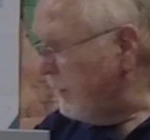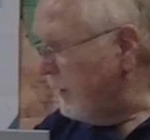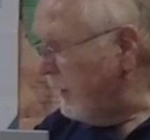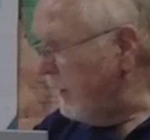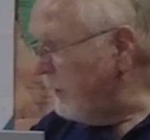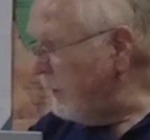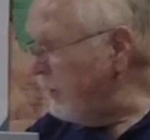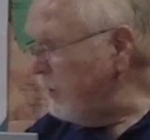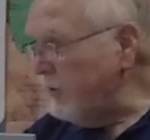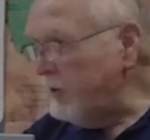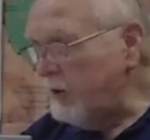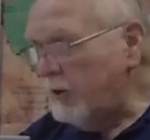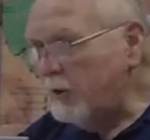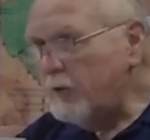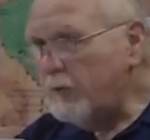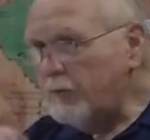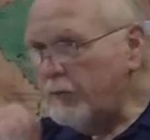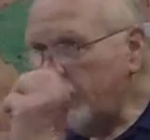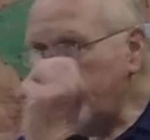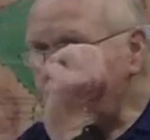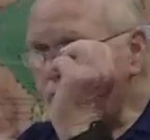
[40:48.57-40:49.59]
And you
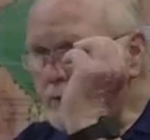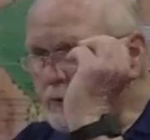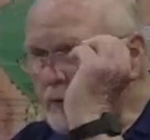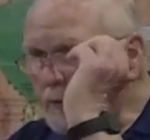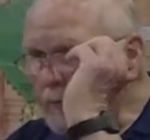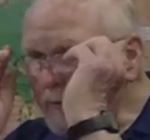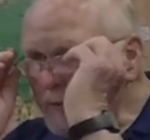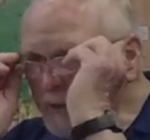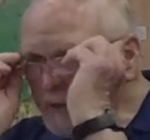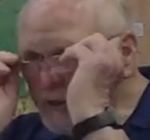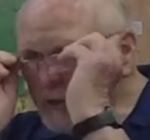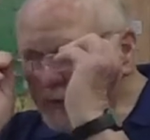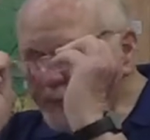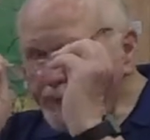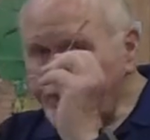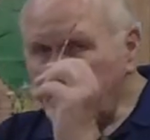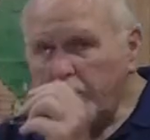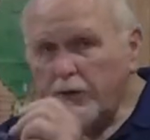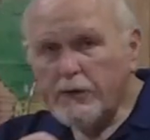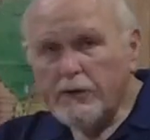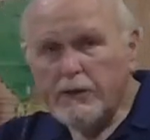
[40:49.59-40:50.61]
know, when the Holy
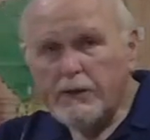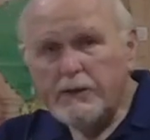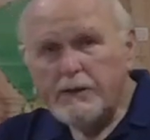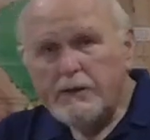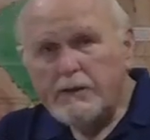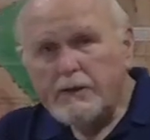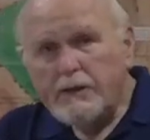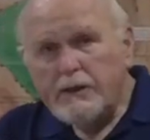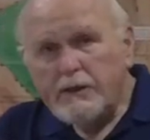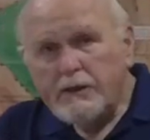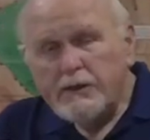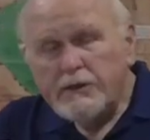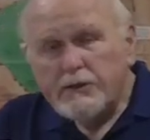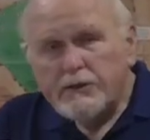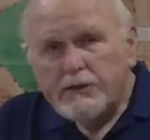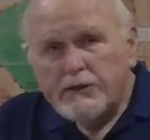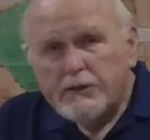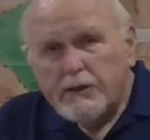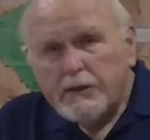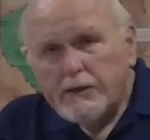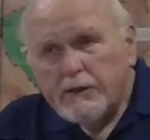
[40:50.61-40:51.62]
Spirit
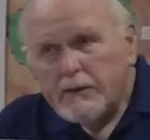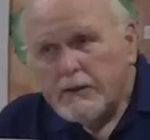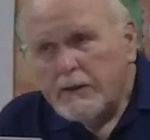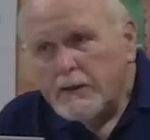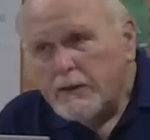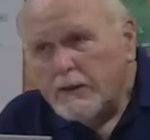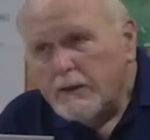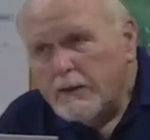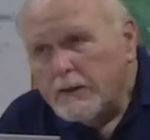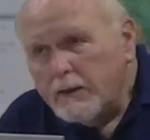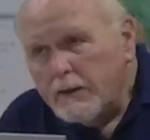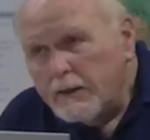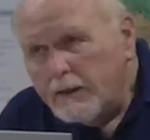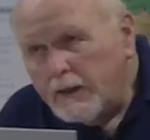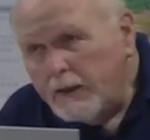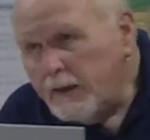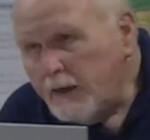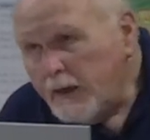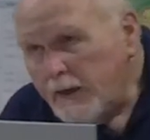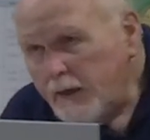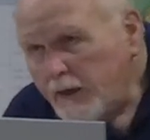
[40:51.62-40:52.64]
is
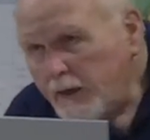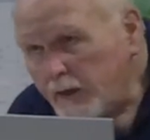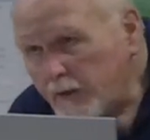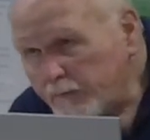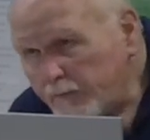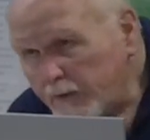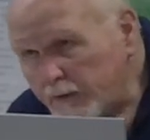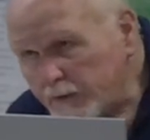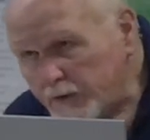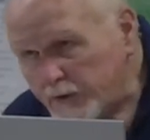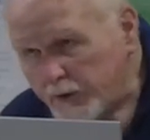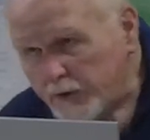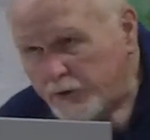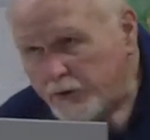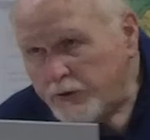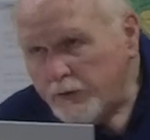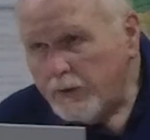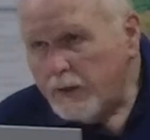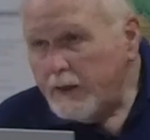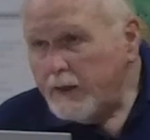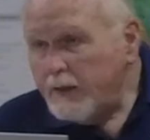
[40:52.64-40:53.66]
in any of us to
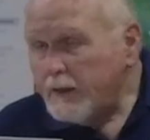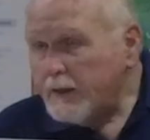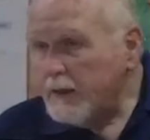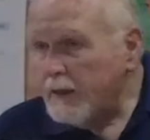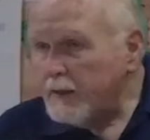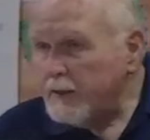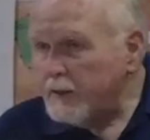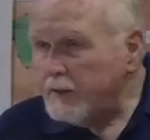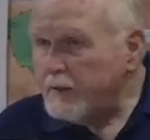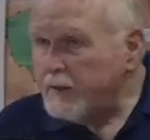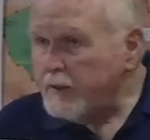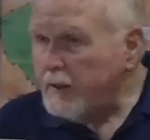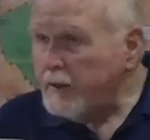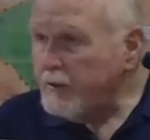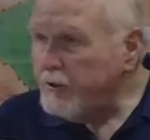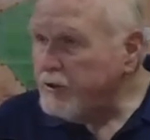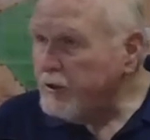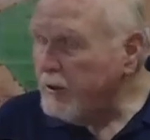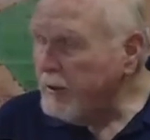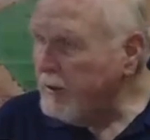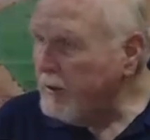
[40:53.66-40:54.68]
do any kind of
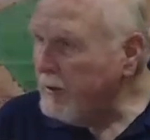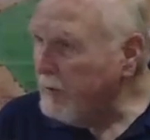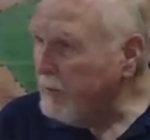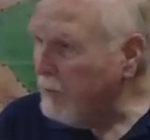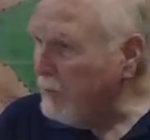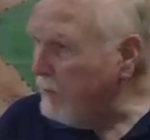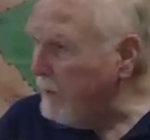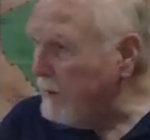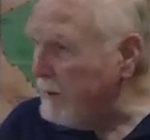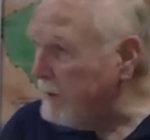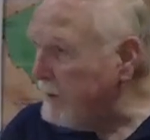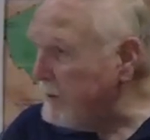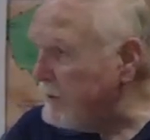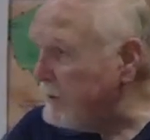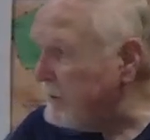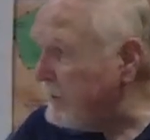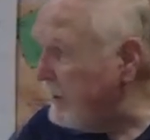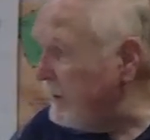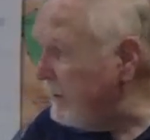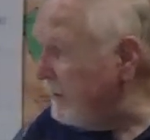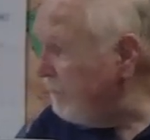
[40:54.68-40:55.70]
teaching or
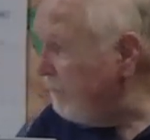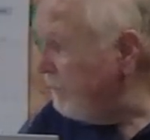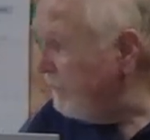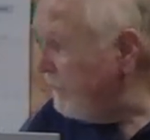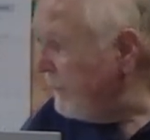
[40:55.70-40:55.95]
witnessing,